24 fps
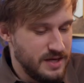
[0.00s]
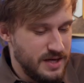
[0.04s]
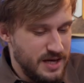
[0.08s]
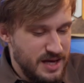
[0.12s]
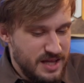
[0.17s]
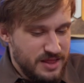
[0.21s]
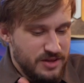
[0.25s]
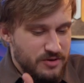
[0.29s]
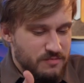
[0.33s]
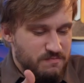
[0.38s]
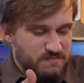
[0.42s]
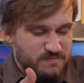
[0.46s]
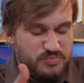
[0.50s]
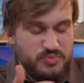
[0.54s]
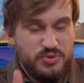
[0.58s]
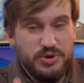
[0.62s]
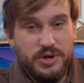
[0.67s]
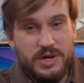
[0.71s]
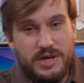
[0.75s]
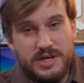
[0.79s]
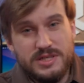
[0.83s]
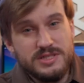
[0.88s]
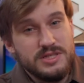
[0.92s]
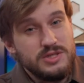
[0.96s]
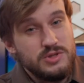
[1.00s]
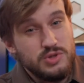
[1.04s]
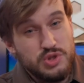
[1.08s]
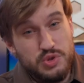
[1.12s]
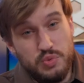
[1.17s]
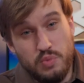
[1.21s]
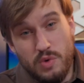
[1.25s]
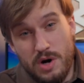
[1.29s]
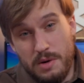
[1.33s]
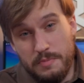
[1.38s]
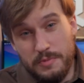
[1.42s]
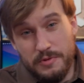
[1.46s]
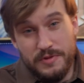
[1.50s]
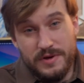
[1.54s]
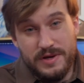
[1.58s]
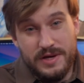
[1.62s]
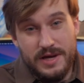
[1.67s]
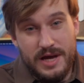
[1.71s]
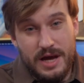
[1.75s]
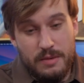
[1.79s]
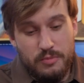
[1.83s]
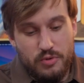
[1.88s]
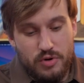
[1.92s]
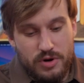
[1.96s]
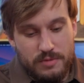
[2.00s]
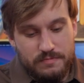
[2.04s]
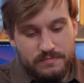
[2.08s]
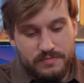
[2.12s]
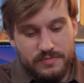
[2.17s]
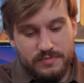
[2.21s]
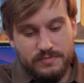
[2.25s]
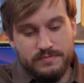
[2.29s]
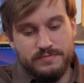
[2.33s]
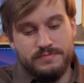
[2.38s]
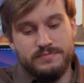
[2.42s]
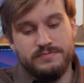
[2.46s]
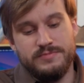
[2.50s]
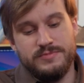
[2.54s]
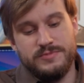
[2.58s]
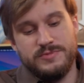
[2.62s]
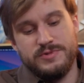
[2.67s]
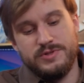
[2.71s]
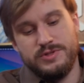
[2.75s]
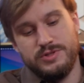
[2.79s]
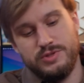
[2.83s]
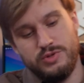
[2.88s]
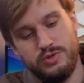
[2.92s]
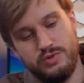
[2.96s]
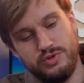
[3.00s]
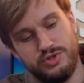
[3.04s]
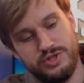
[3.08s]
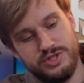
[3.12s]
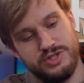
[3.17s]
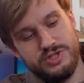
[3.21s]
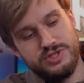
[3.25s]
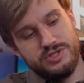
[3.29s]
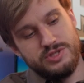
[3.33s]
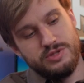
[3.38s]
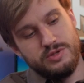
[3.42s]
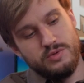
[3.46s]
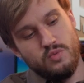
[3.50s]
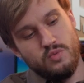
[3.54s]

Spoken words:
and they're pretty easy to swap on the camera. You just